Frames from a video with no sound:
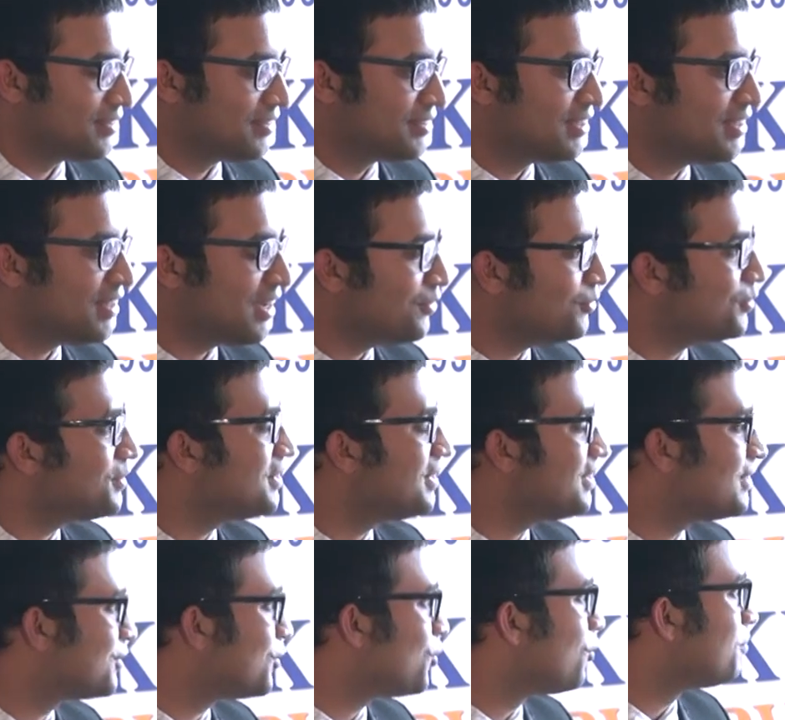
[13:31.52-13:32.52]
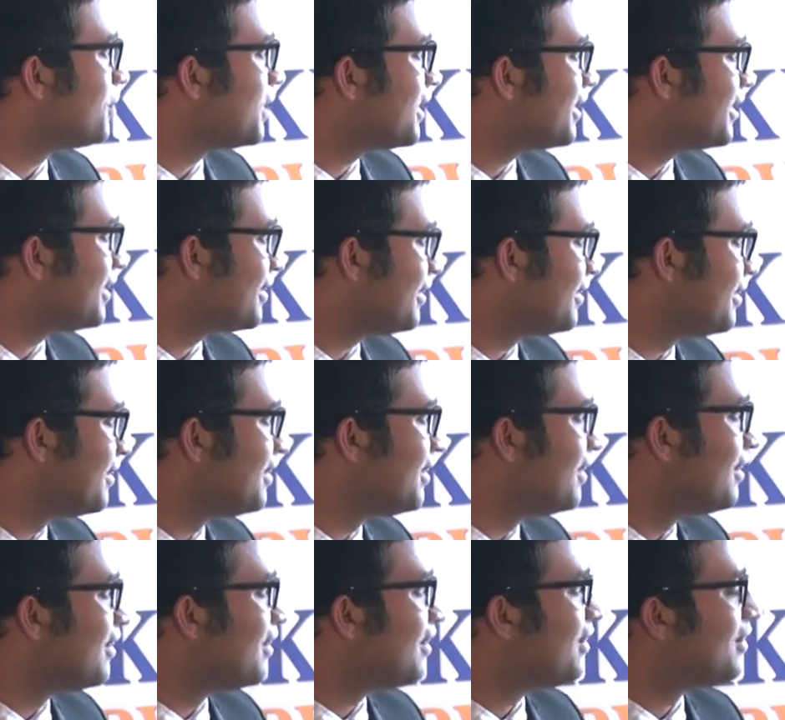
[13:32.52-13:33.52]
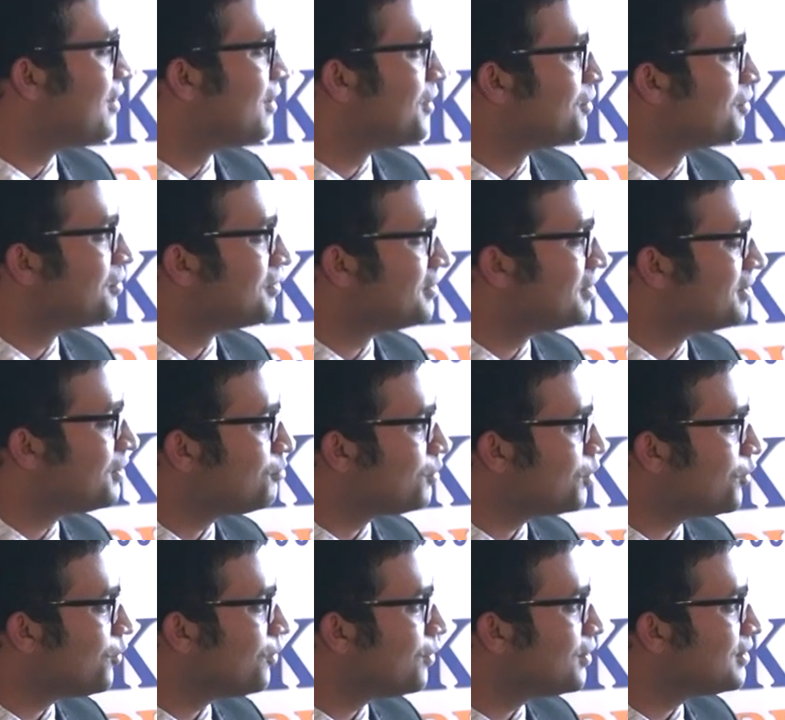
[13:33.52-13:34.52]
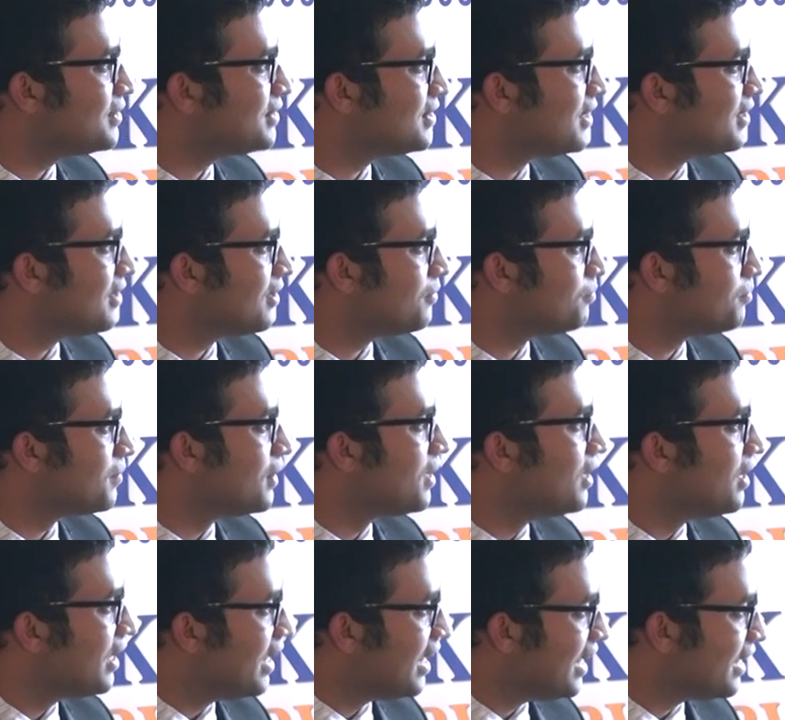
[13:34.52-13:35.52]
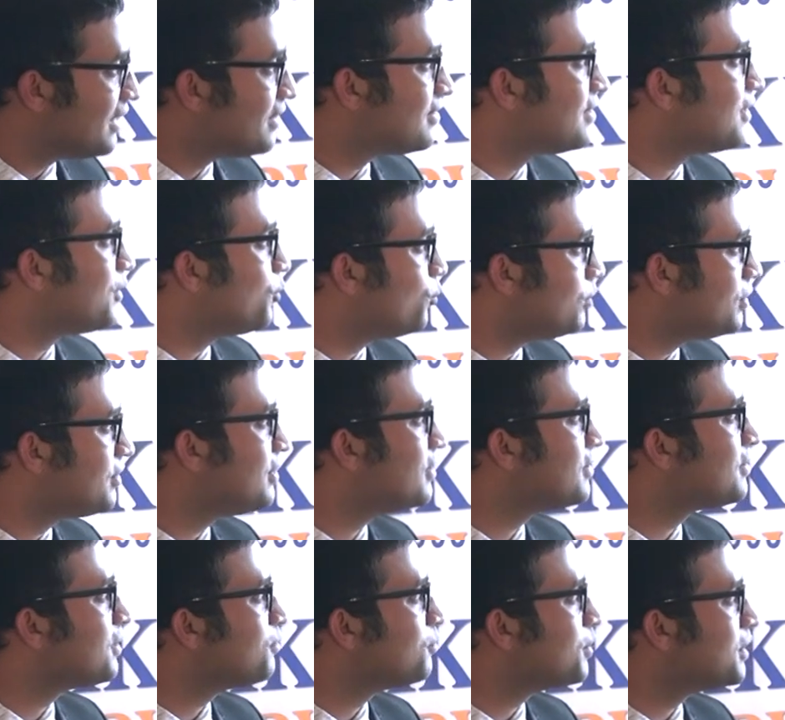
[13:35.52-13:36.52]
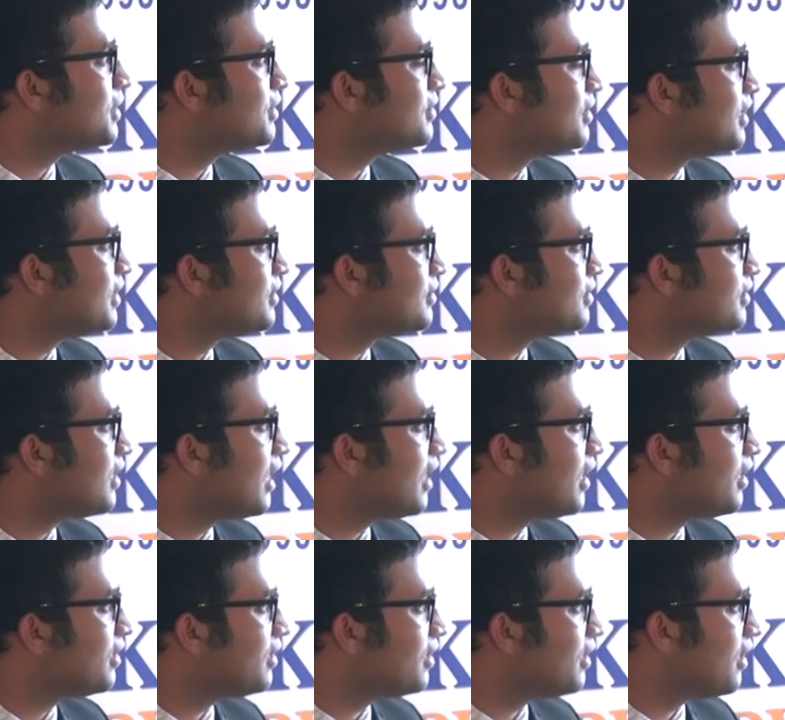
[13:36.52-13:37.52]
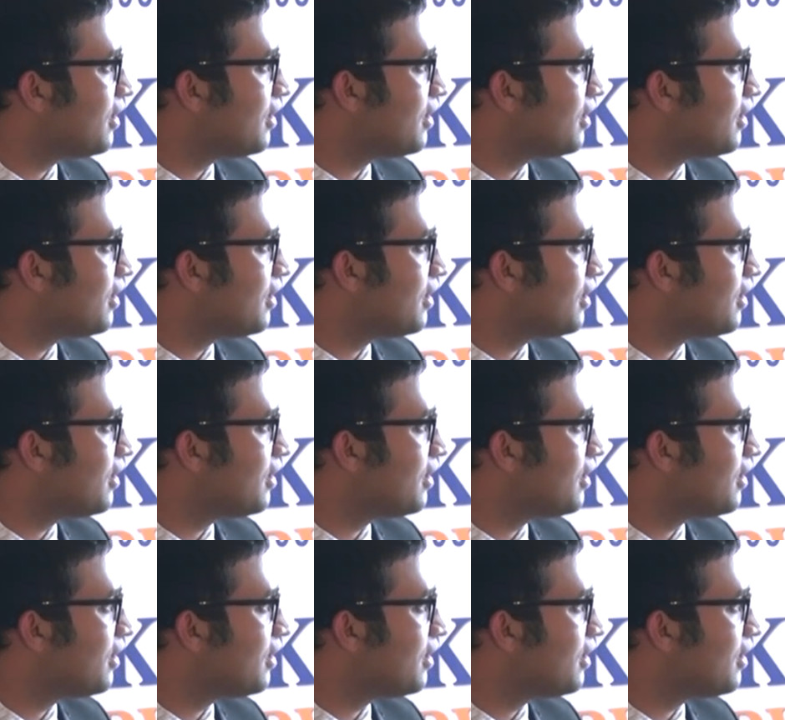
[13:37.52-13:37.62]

Sir, I would say it's complicated. So because it's a good system in the sense that